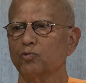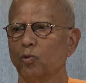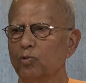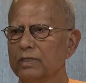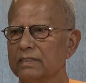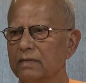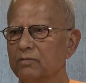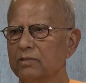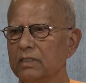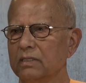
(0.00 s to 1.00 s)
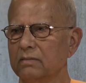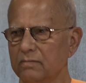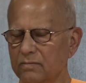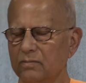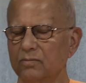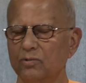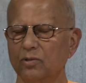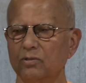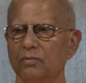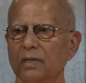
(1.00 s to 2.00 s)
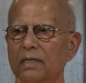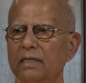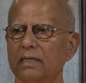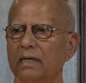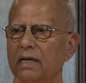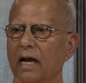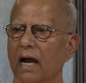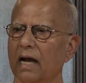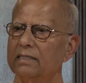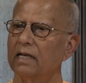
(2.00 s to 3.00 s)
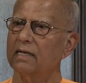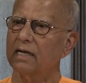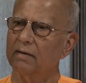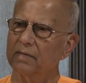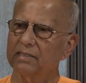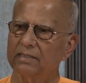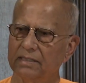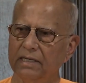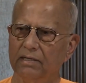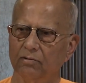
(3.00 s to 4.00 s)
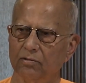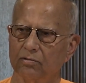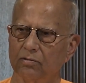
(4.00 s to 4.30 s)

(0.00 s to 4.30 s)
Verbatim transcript: told the devotee, Jodhu I shall come and see you